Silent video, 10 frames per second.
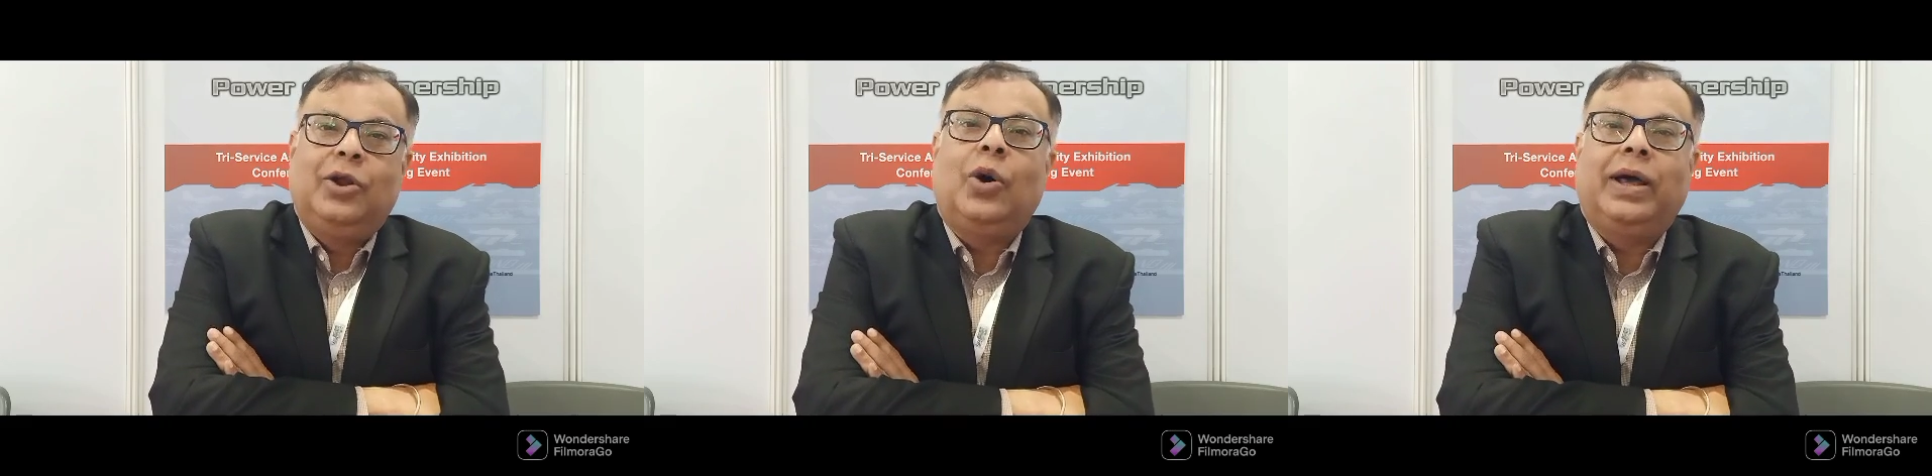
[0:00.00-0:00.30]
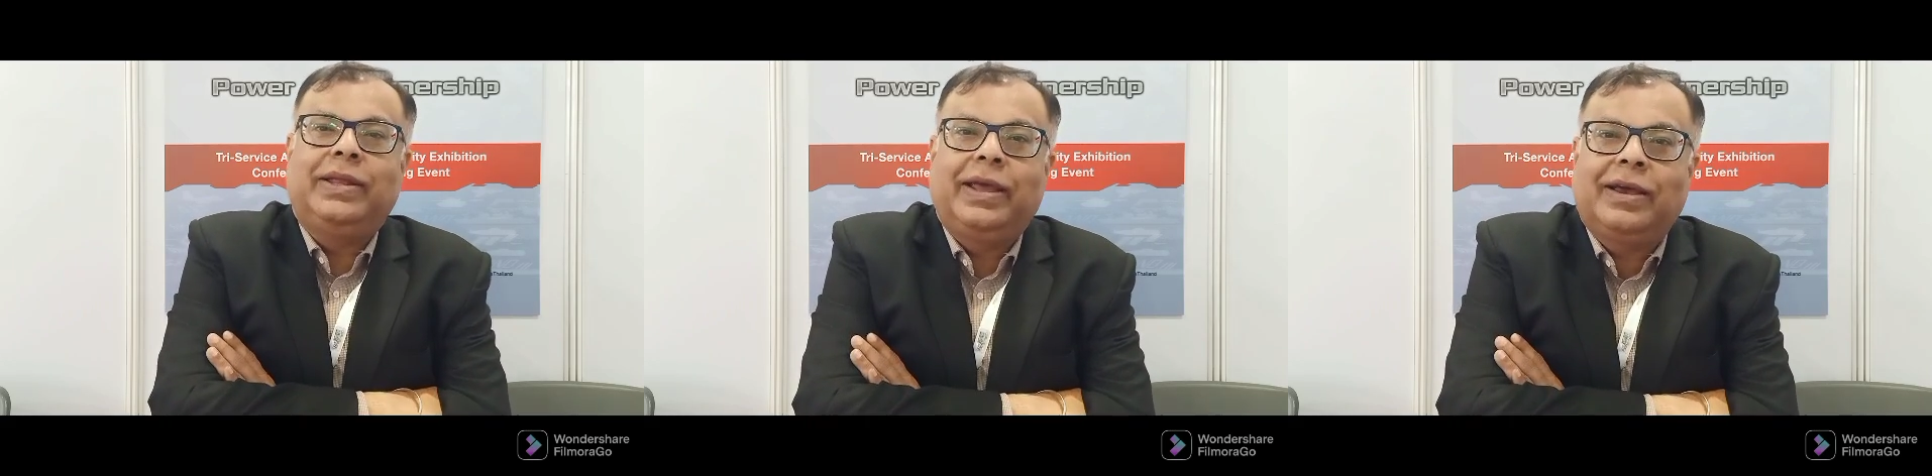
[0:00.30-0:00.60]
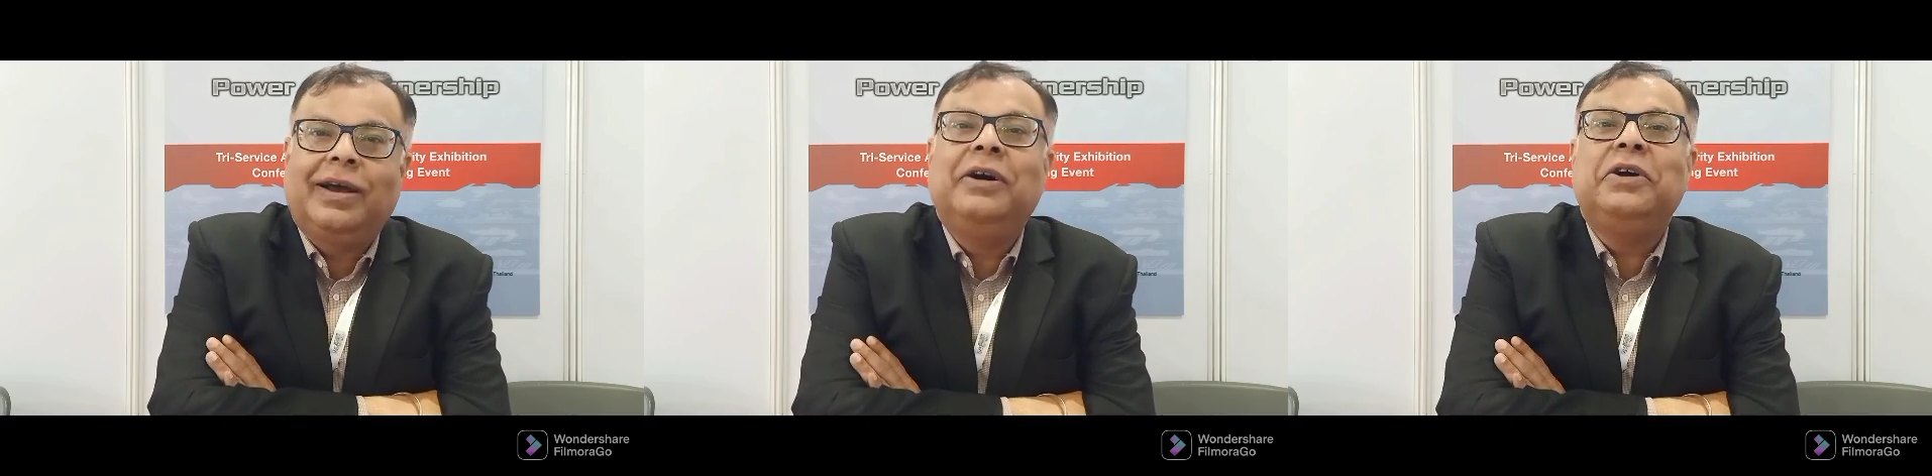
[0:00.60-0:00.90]
No, I
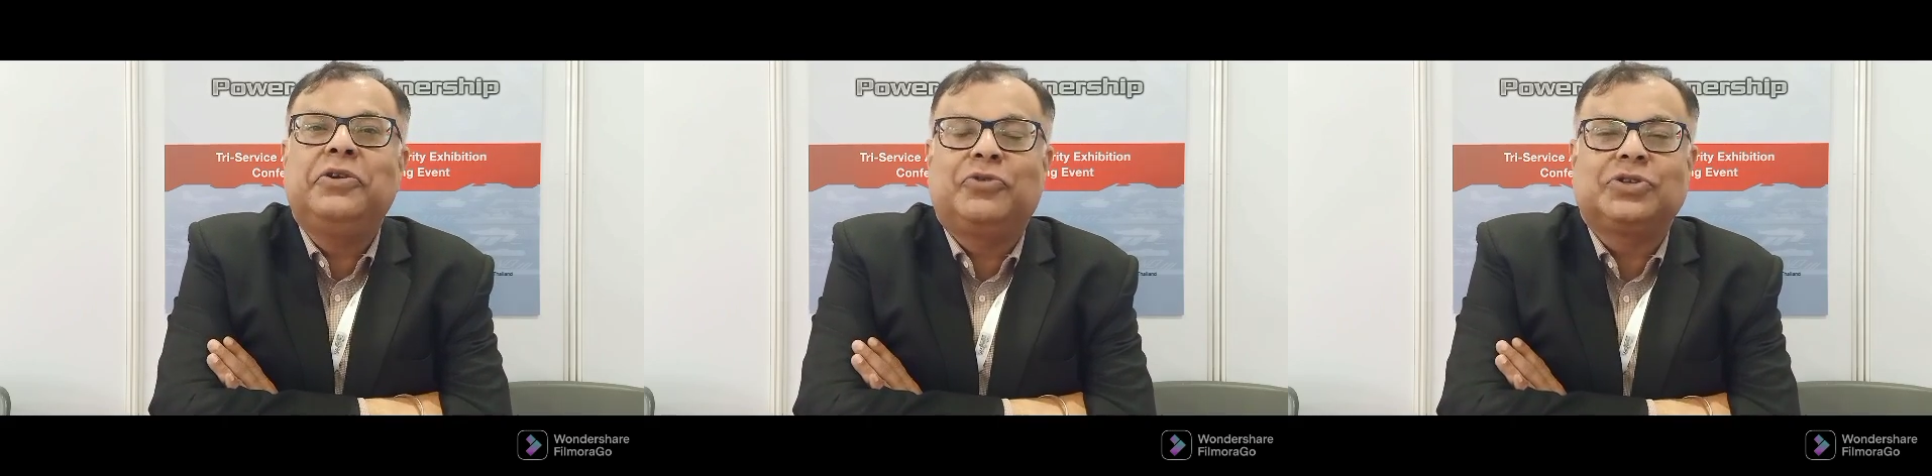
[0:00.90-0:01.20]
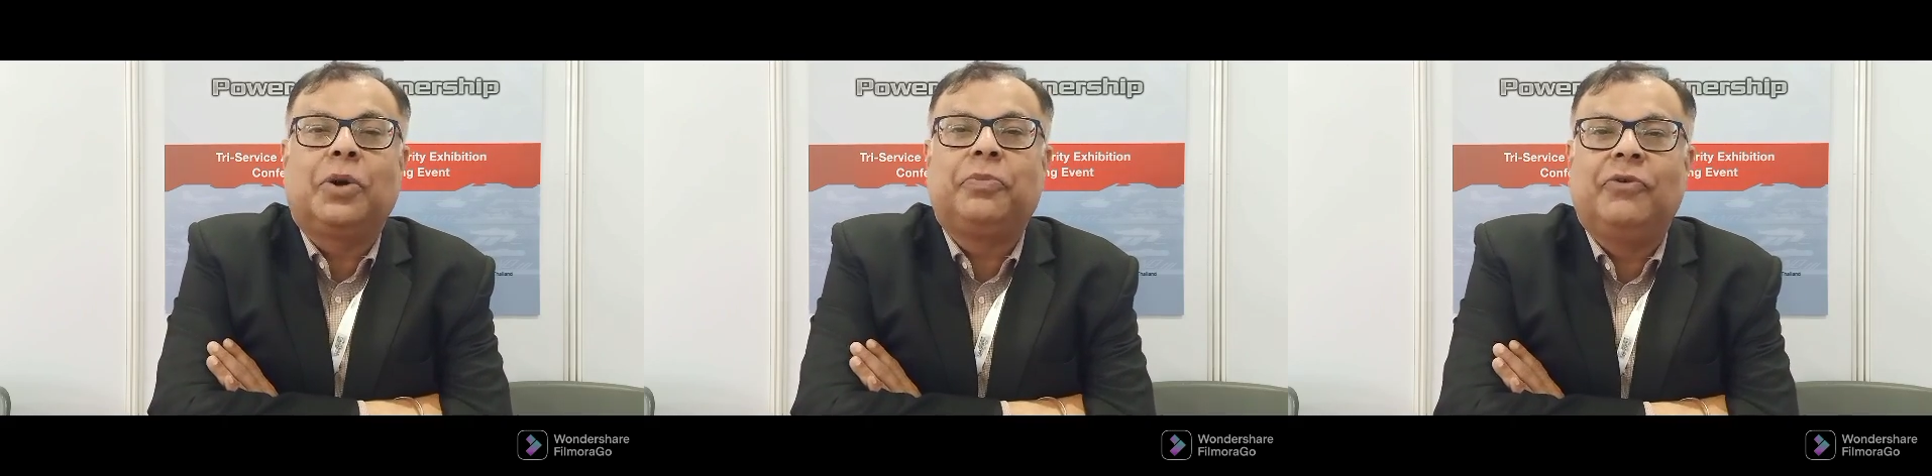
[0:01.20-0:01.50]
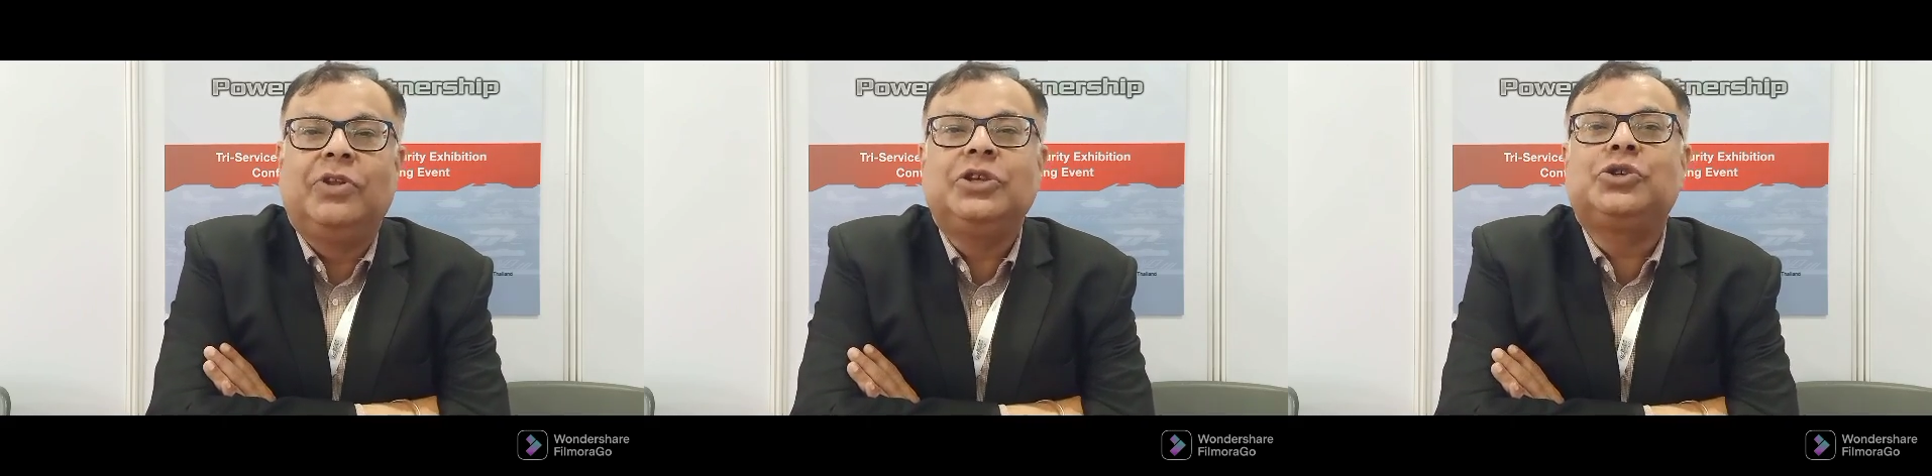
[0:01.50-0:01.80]
think uh, it was our
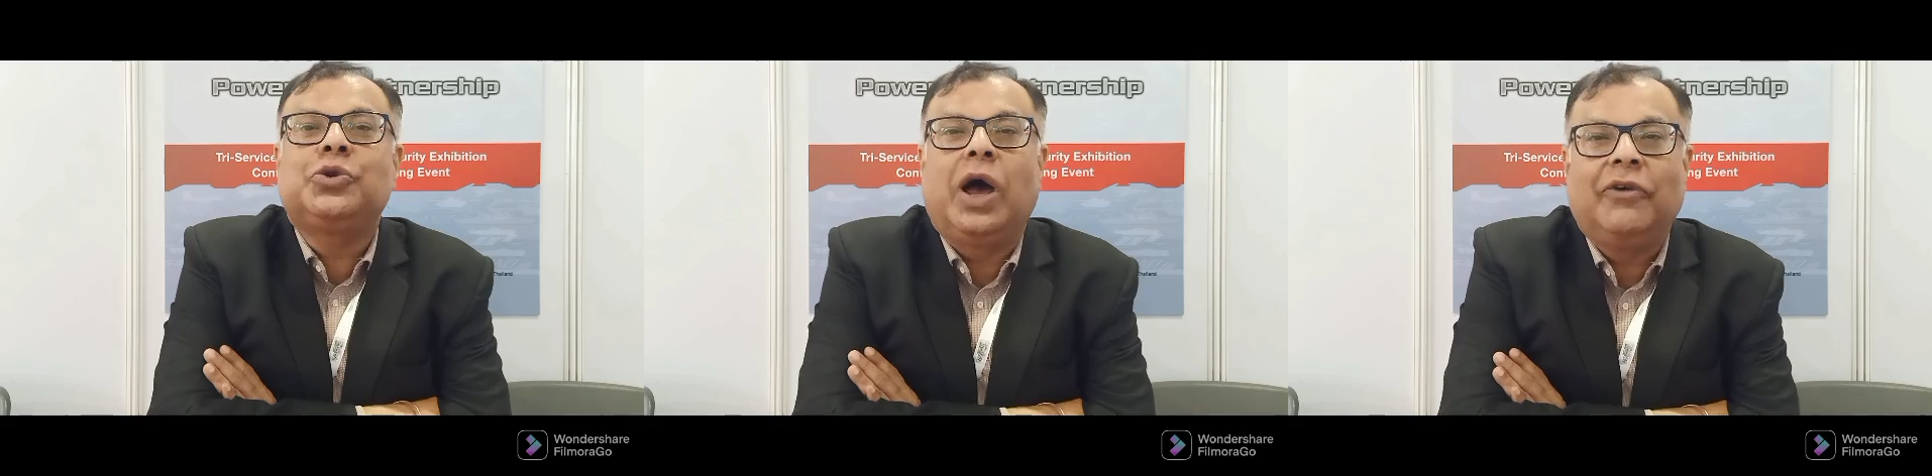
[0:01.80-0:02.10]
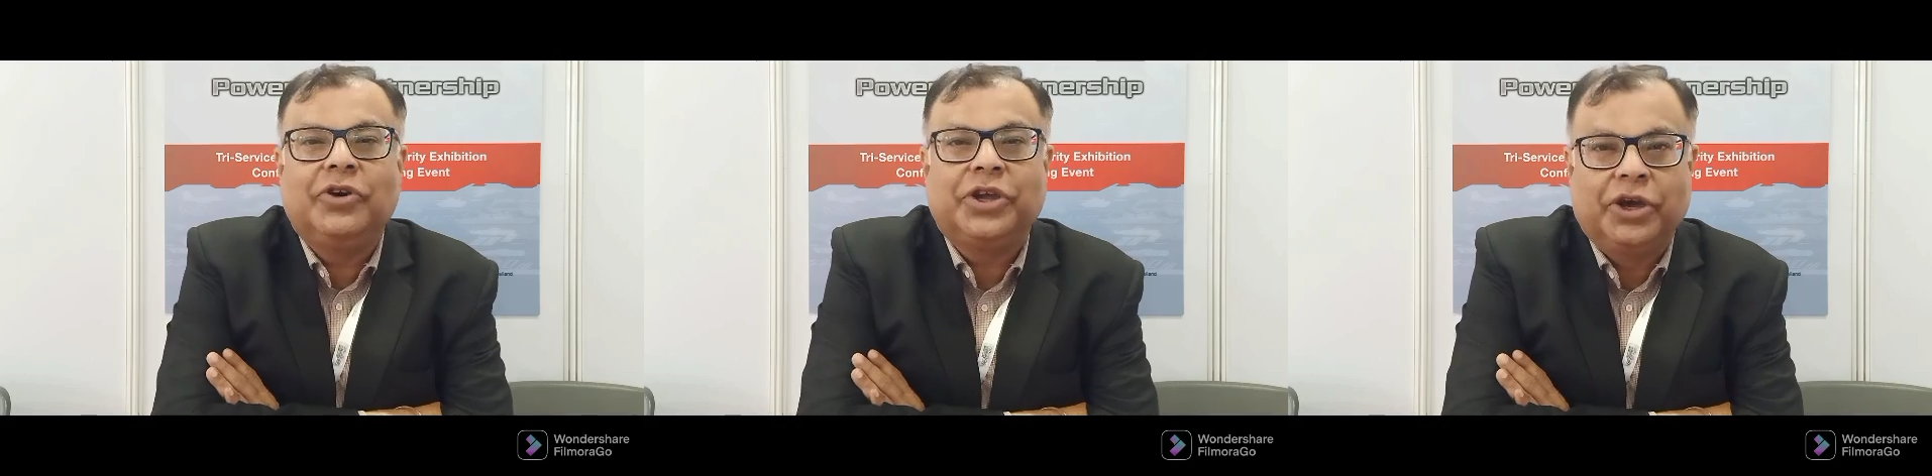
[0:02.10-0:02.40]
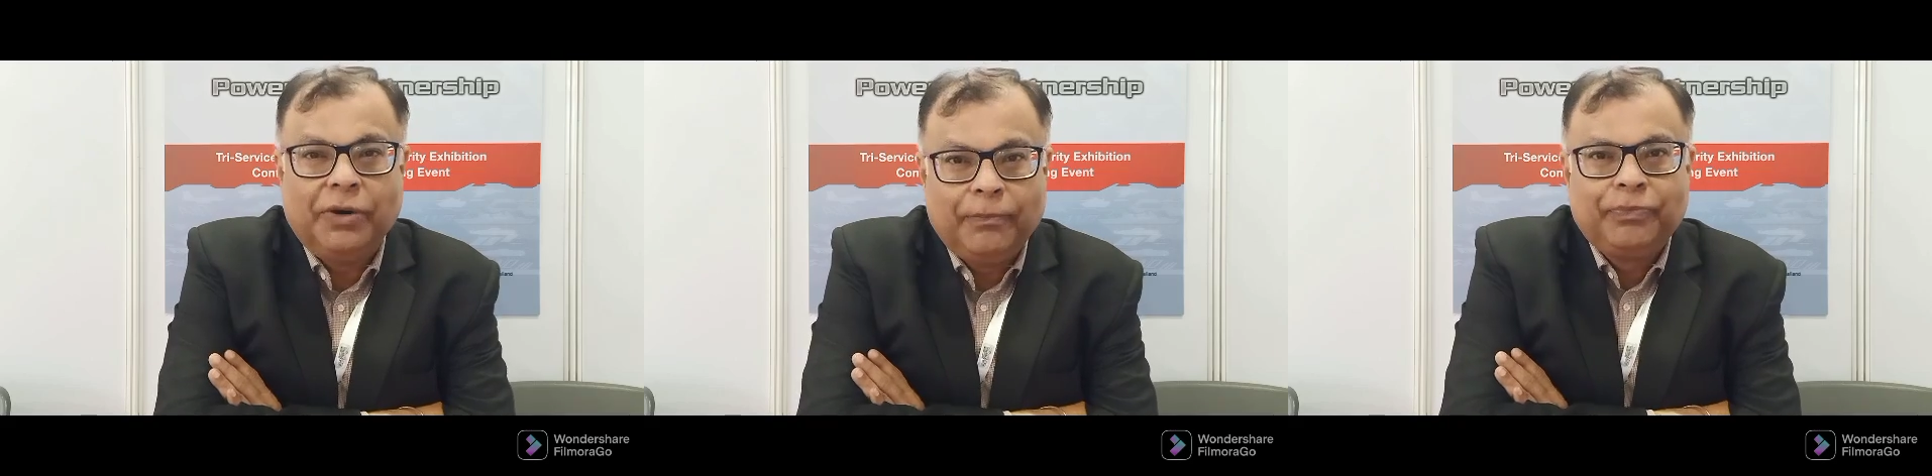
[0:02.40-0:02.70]
privilege to have her
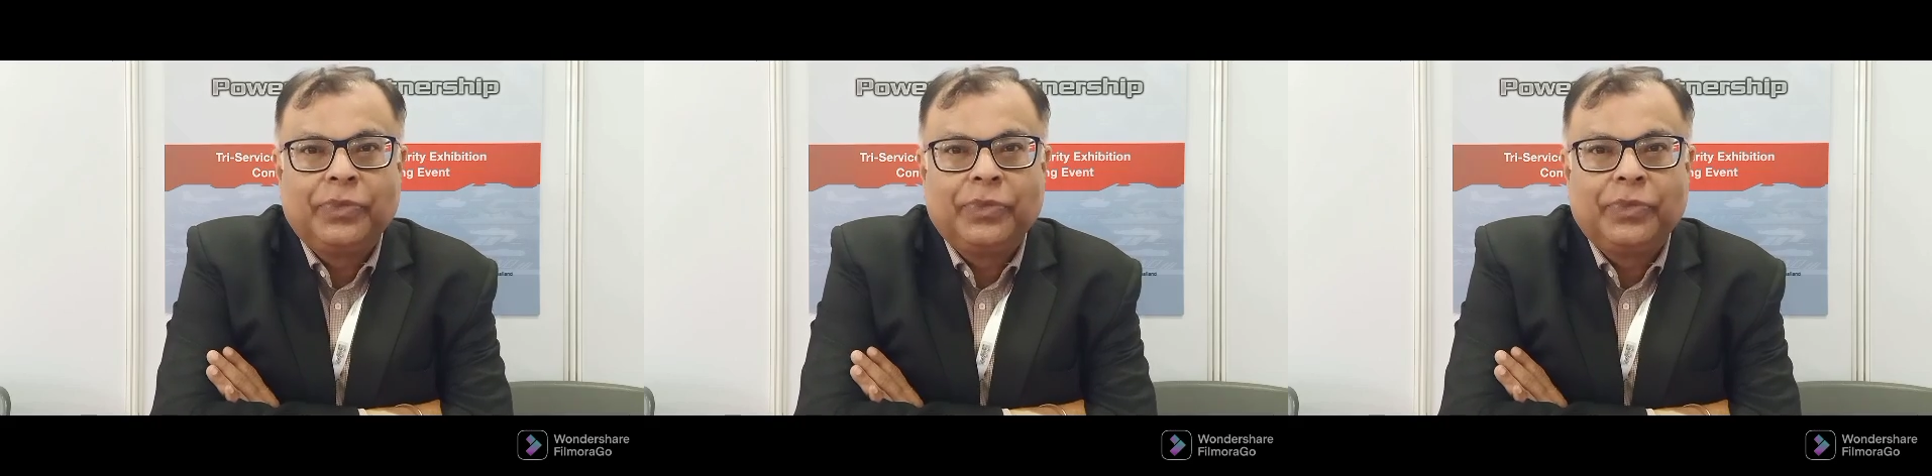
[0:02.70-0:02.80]
here,